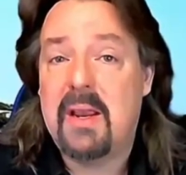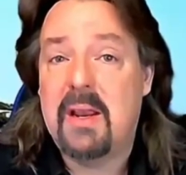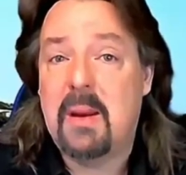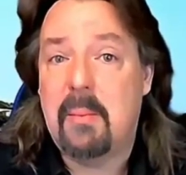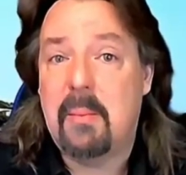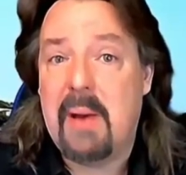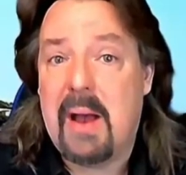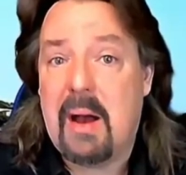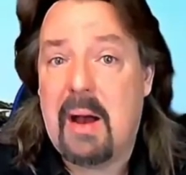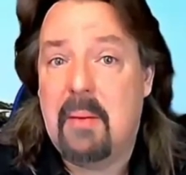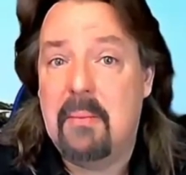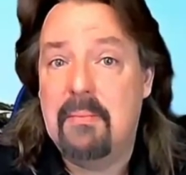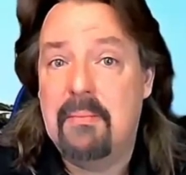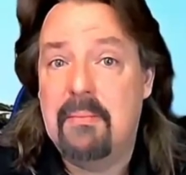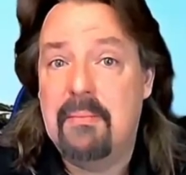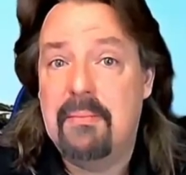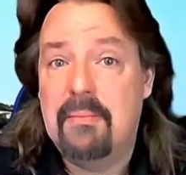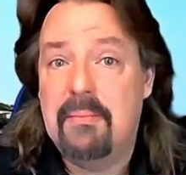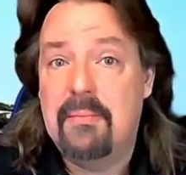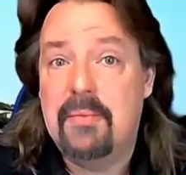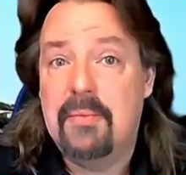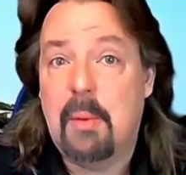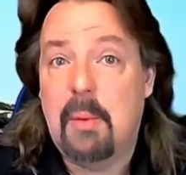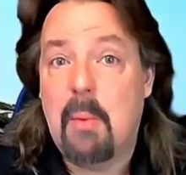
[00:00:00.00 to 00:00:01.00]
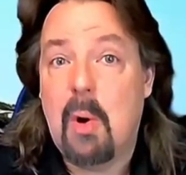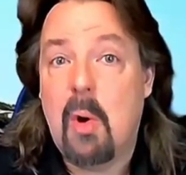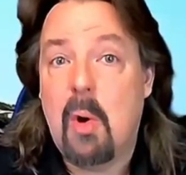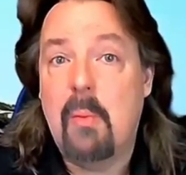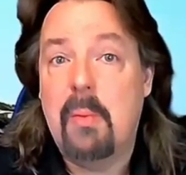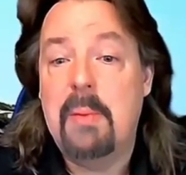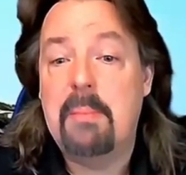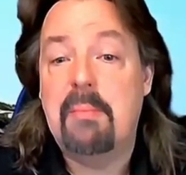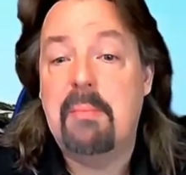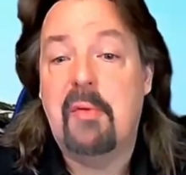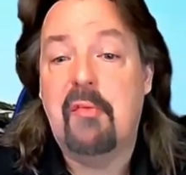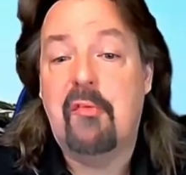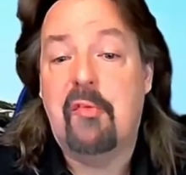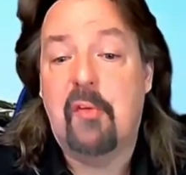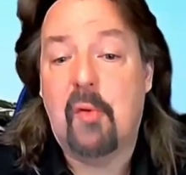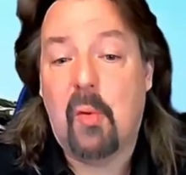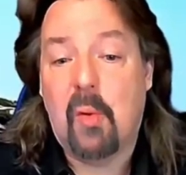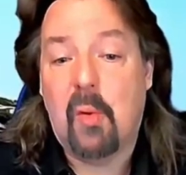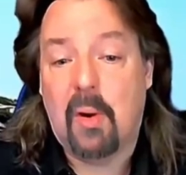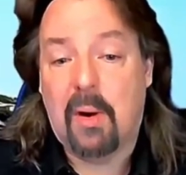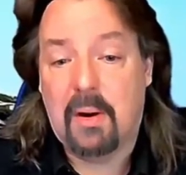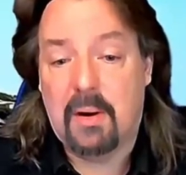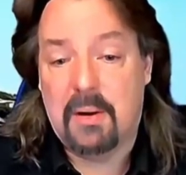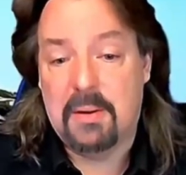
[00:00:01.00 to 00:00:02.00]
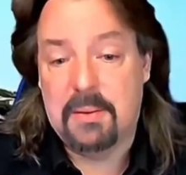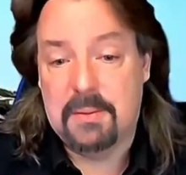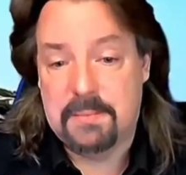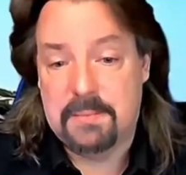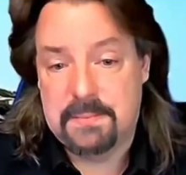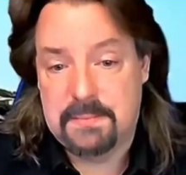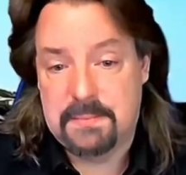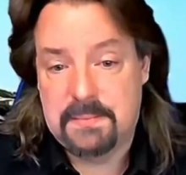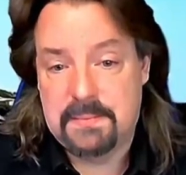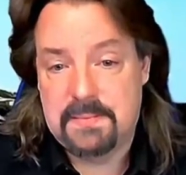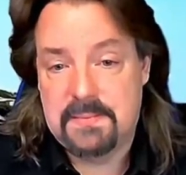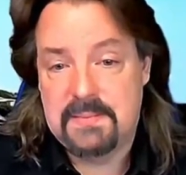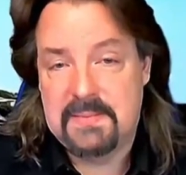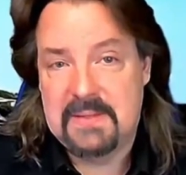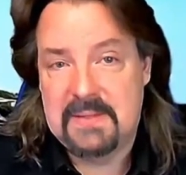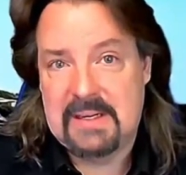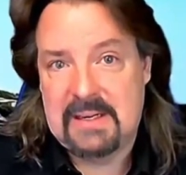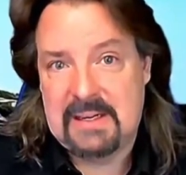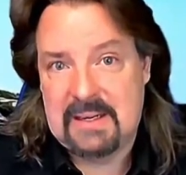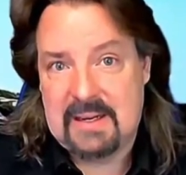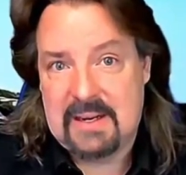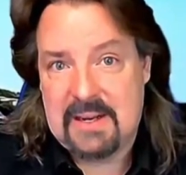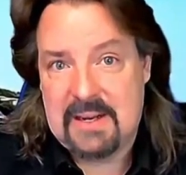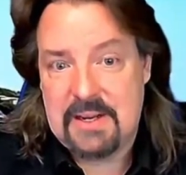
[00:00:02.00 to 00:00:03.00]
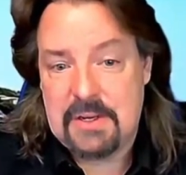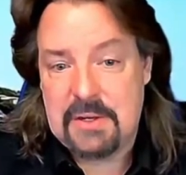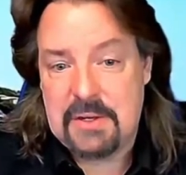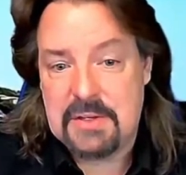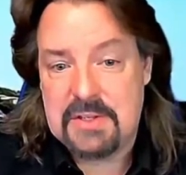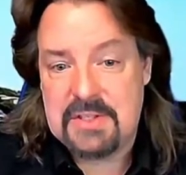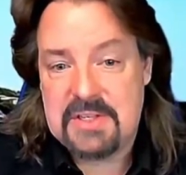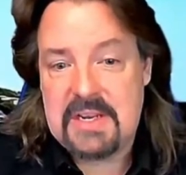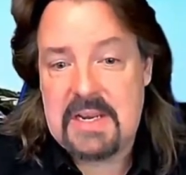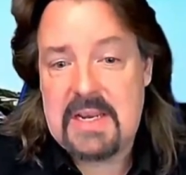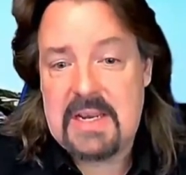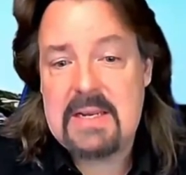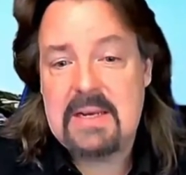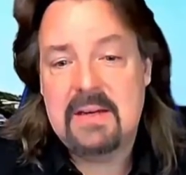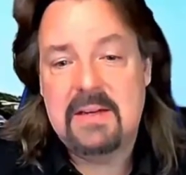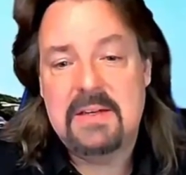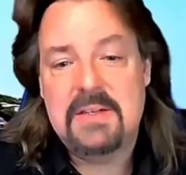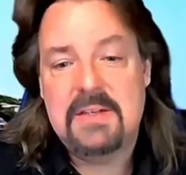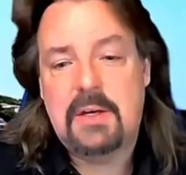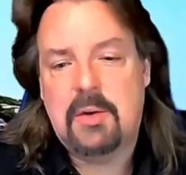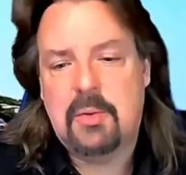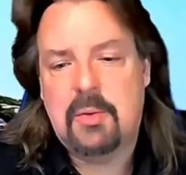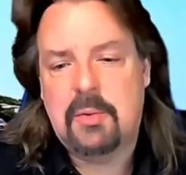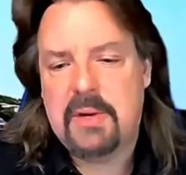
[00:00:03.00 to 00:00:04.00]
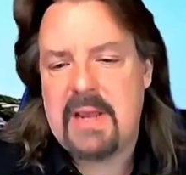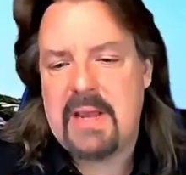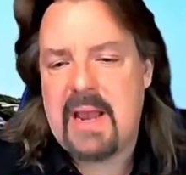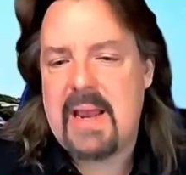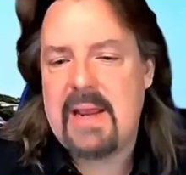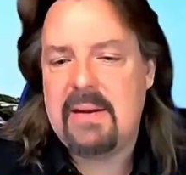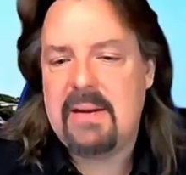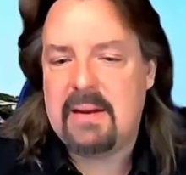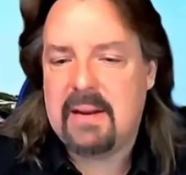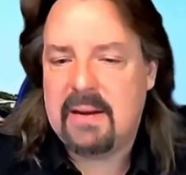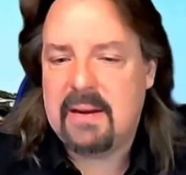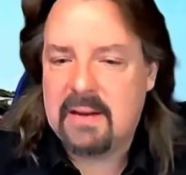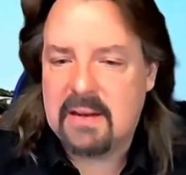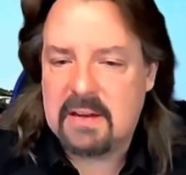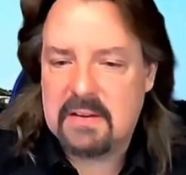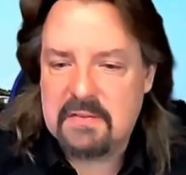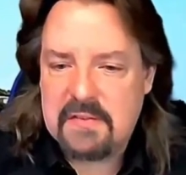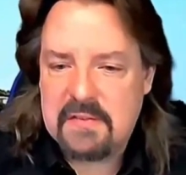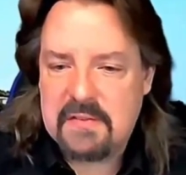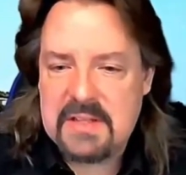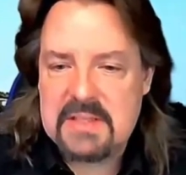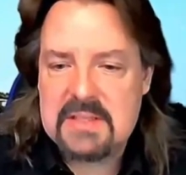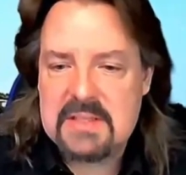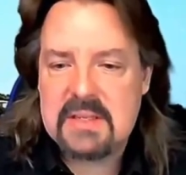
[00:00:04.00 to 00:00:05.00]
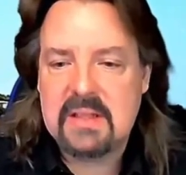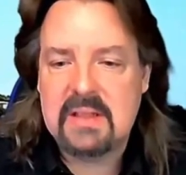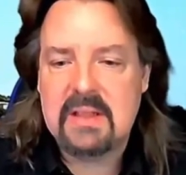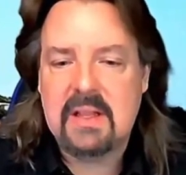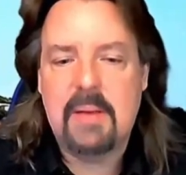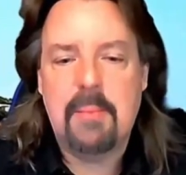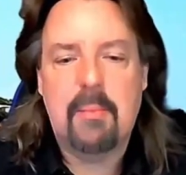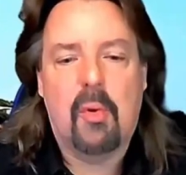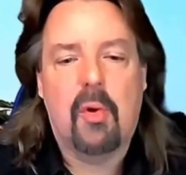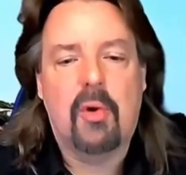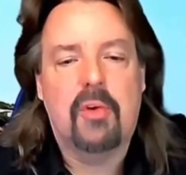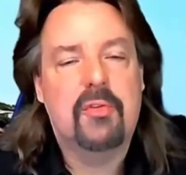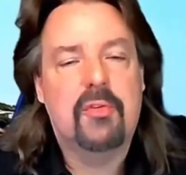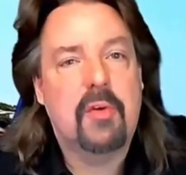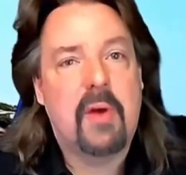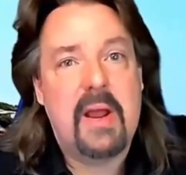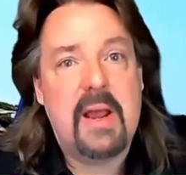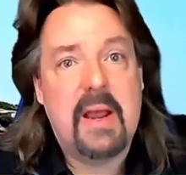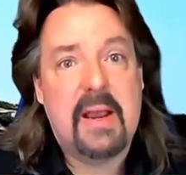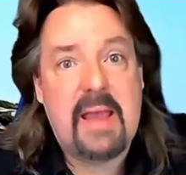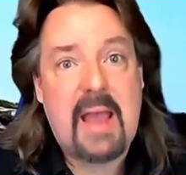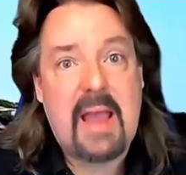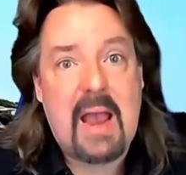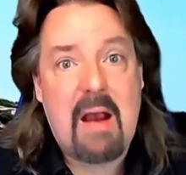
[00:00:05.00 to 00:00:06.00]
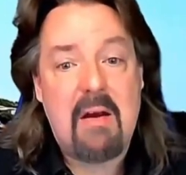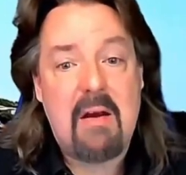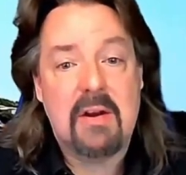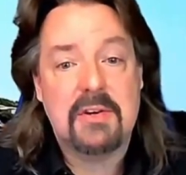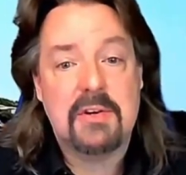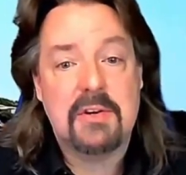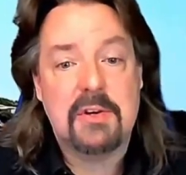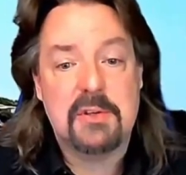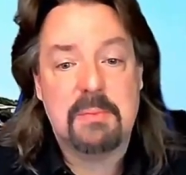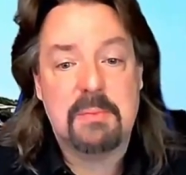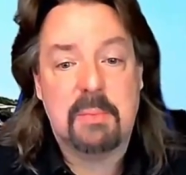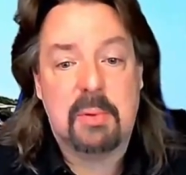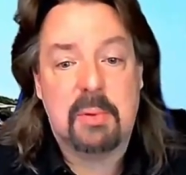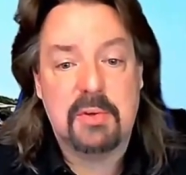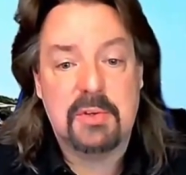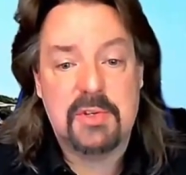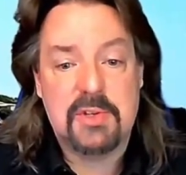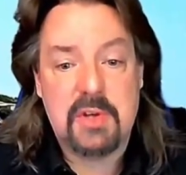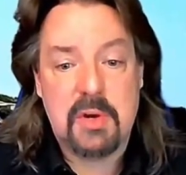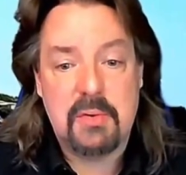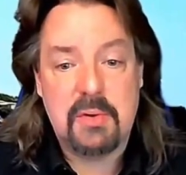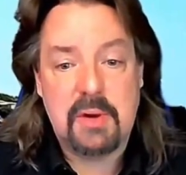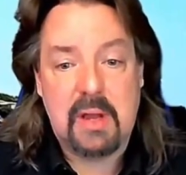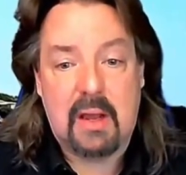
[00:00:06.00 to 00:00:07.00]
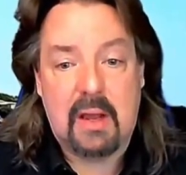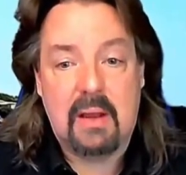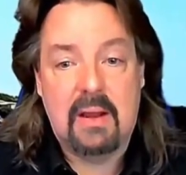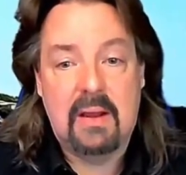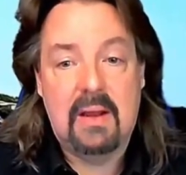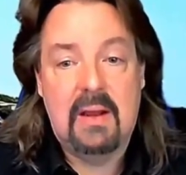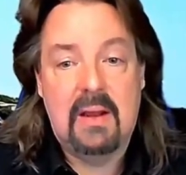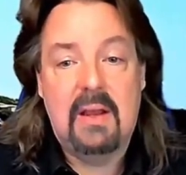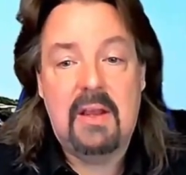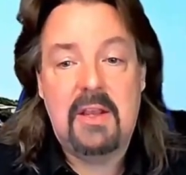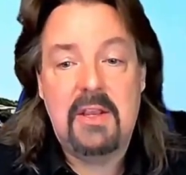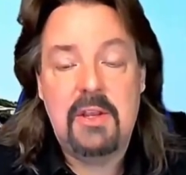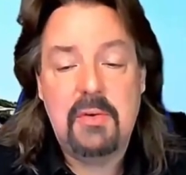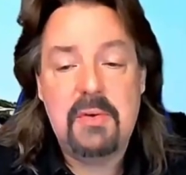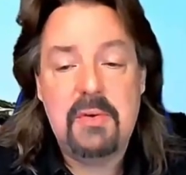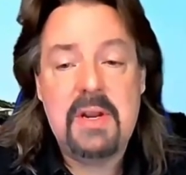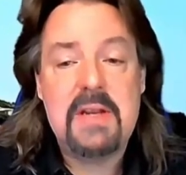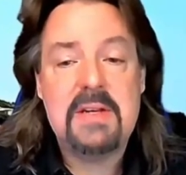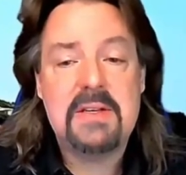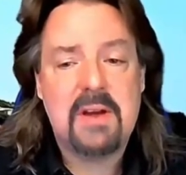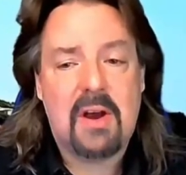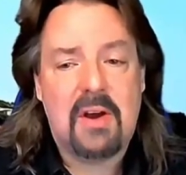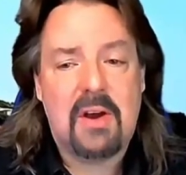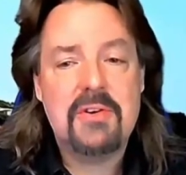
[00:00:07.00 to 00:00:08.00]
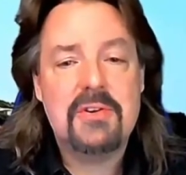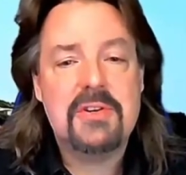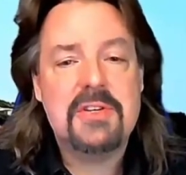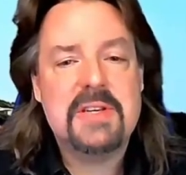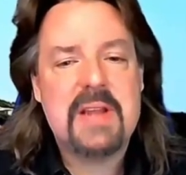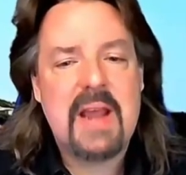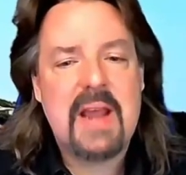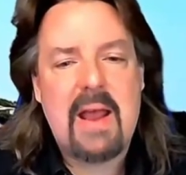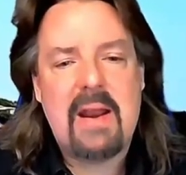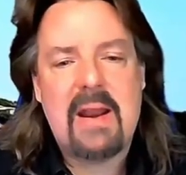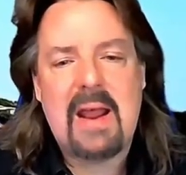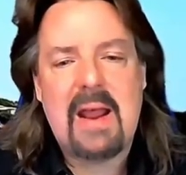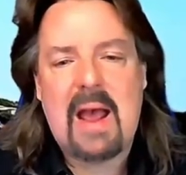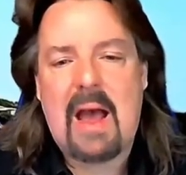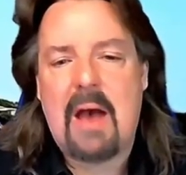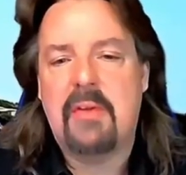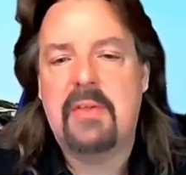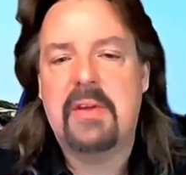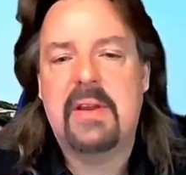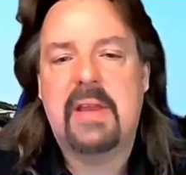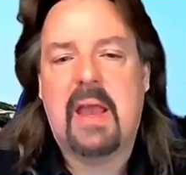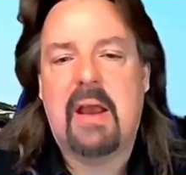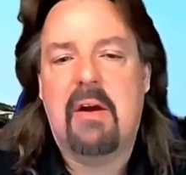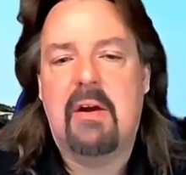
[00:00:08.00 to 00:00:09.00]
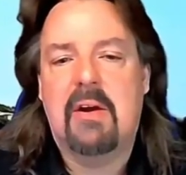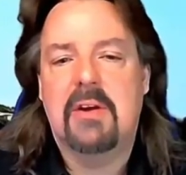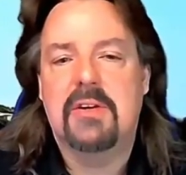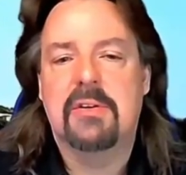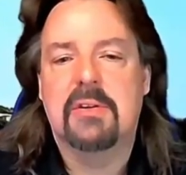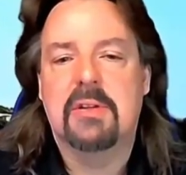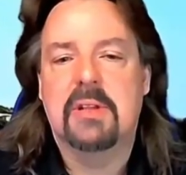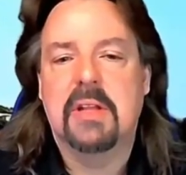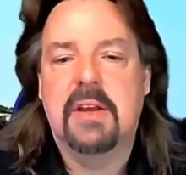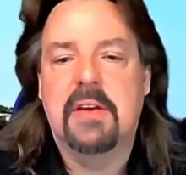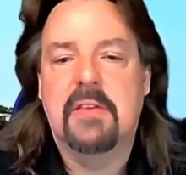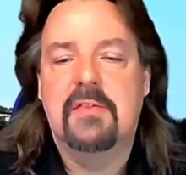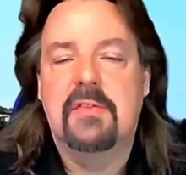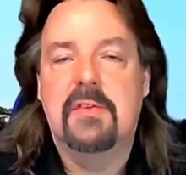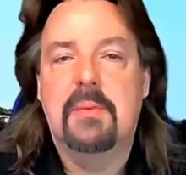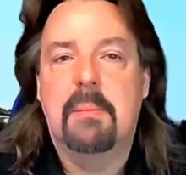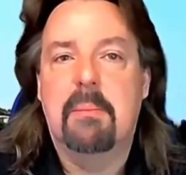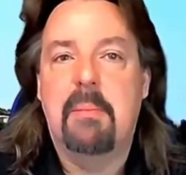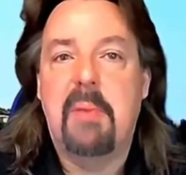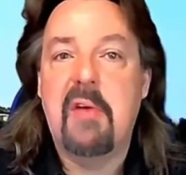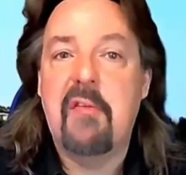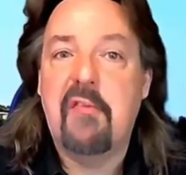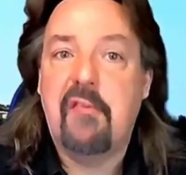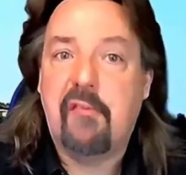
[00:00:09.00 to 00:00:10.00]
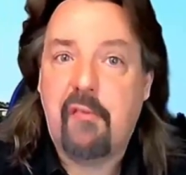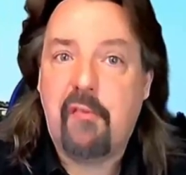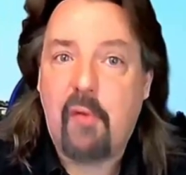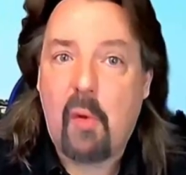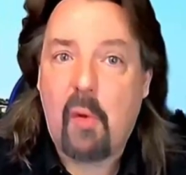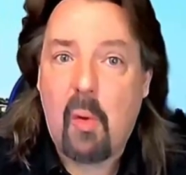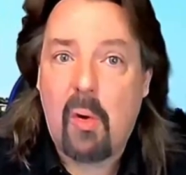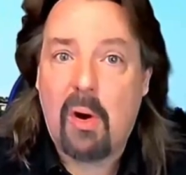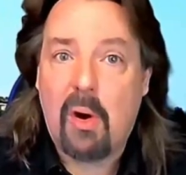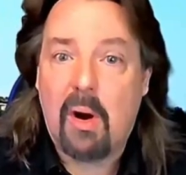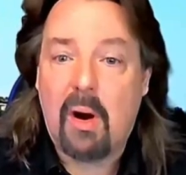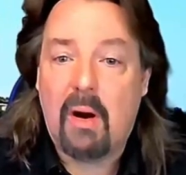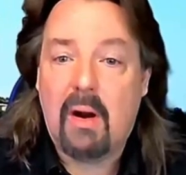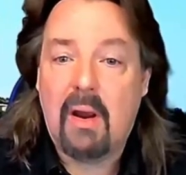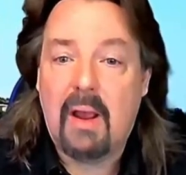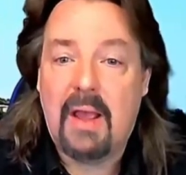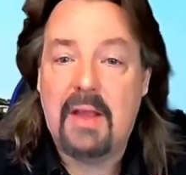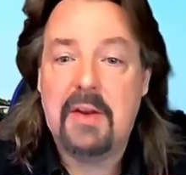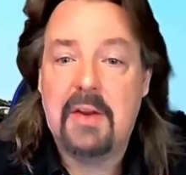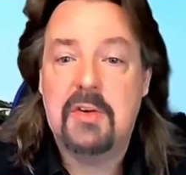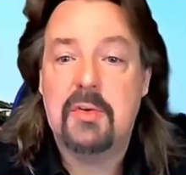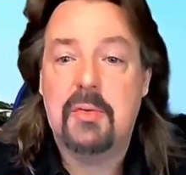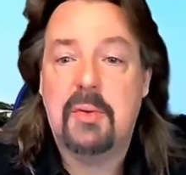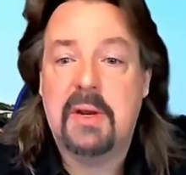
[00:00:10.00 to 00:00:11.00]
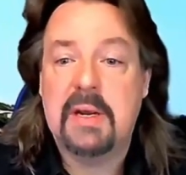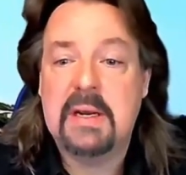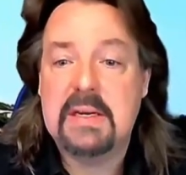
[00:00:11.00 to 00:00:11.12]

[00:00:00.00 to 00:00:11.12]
about the moment before. You see, to create and convincingly portray a character's persona, you need to understand how the character lived before entering a